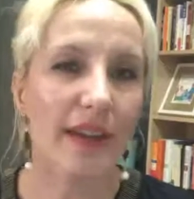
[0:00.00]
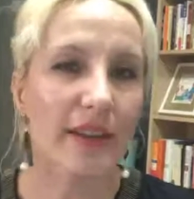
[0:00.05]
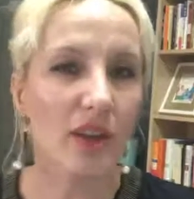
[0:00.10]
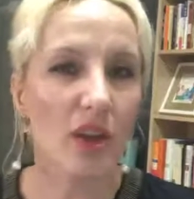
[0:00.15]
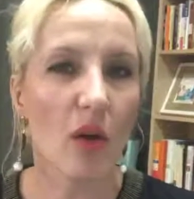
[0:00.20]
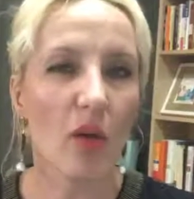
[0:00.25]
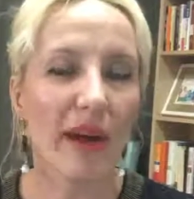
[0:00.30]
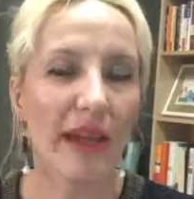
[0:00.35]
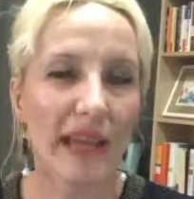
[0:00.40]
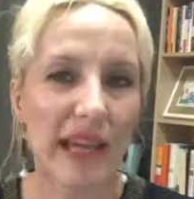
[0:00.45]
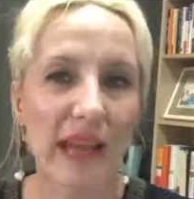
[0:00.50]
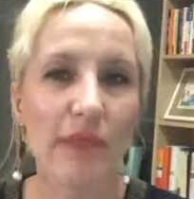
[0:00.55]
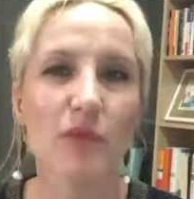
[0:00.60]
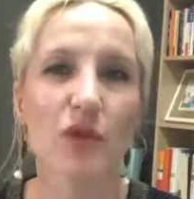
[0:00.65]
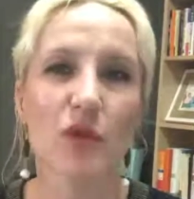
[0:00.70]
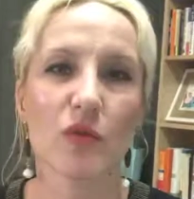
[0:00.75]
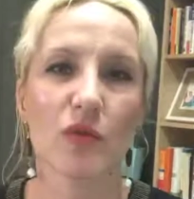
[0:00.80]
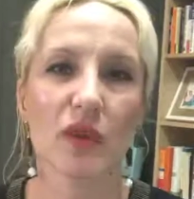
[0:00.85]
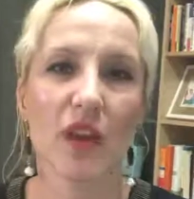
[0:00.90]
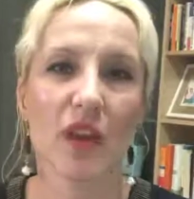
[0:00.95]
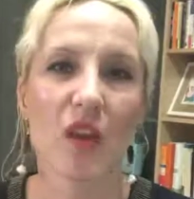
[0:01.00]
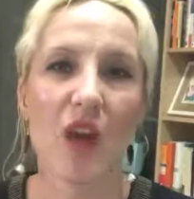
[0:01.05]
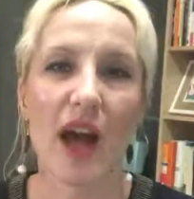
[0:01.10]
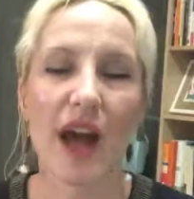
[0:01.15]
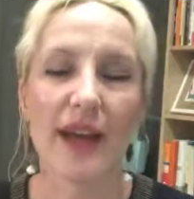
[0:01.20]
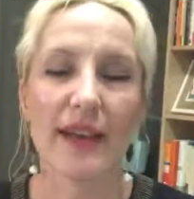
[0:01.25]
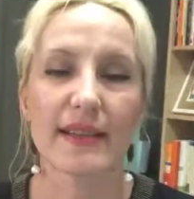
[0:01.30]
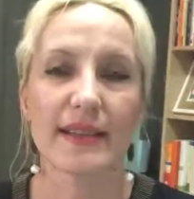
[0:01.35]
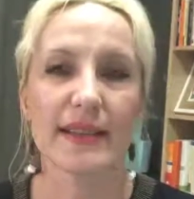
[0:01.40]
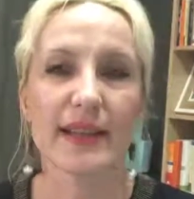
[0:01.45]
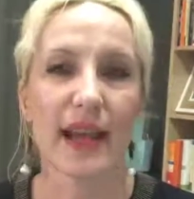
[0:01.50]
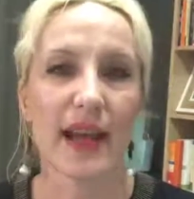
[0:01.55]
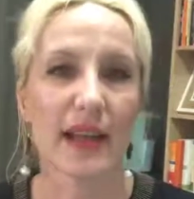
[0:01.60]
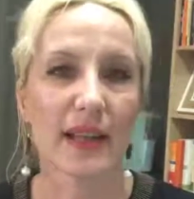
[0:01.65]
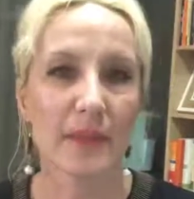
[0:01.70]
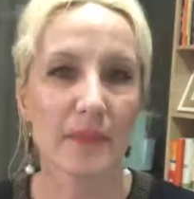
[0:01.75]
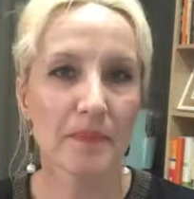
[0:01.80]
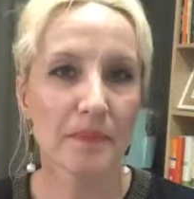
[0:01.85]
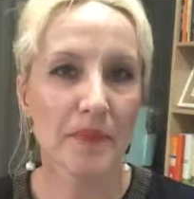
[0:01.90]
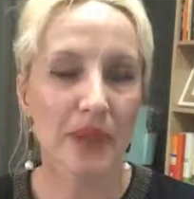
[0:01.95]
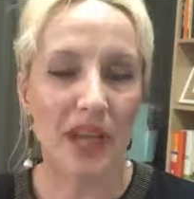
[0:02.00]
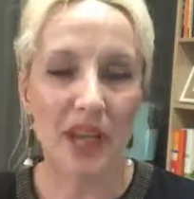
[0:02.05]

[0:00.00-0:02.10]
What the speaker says: I came to realize that